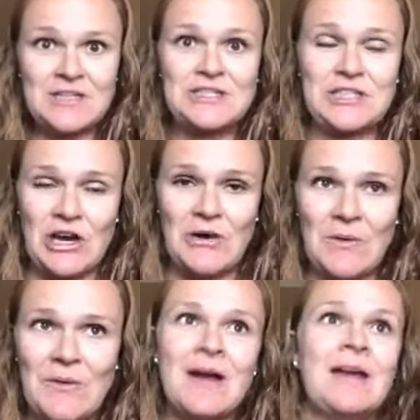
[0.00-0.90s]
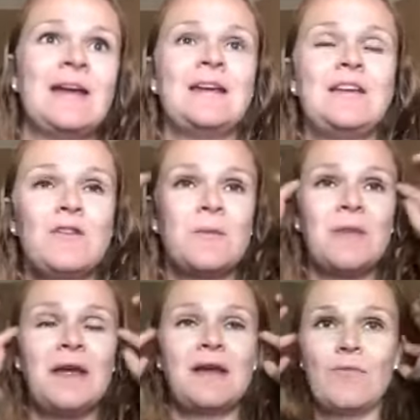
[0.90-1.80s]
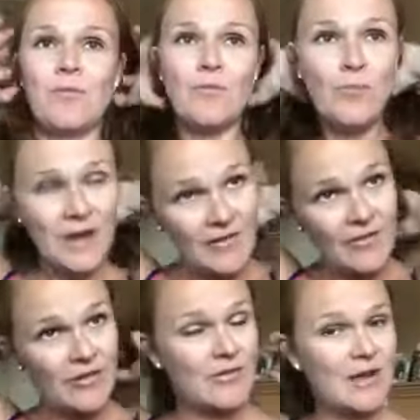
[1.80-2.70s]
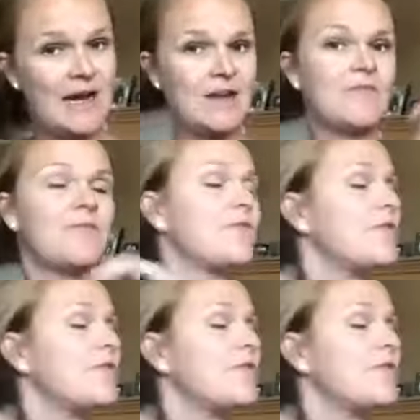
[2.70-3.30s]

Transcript: So you can make whatever kind of